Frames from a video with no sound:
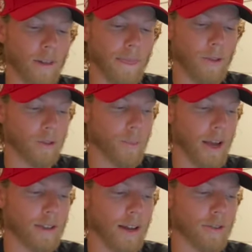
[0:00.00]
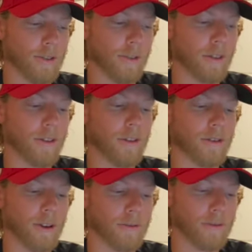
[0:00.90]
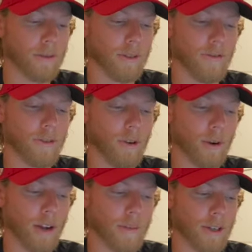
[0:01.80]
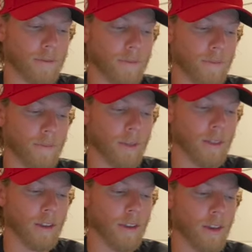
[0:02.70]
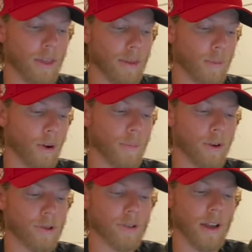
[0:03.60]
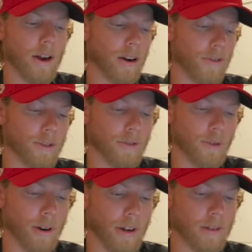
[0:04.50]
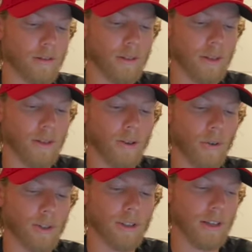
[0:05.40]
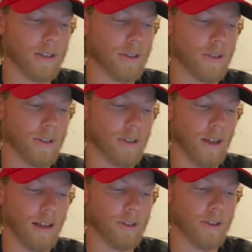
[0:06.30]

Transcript: Those pat downs are thorough, if you know what I mean. The boy pushes hair off his forehead. He's grown six inches in the last